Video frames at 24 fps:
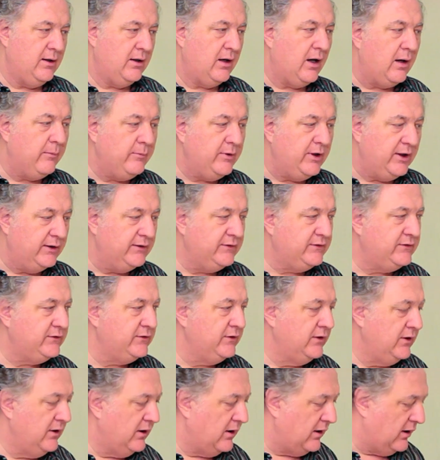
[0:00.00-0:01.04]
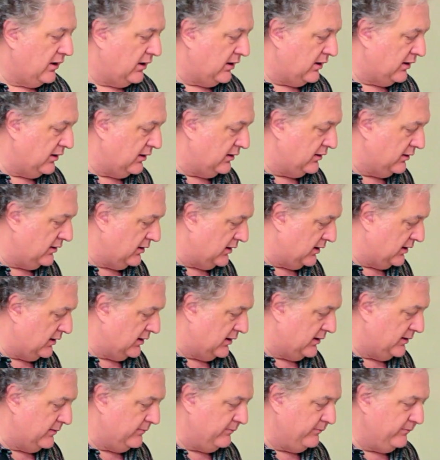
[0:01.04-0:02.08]
Omnis are
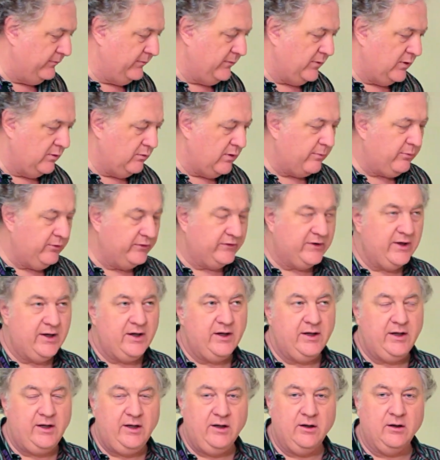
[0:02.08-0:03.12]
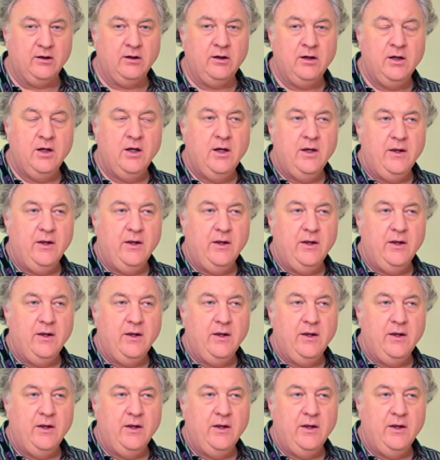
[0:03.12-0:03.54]
represented here.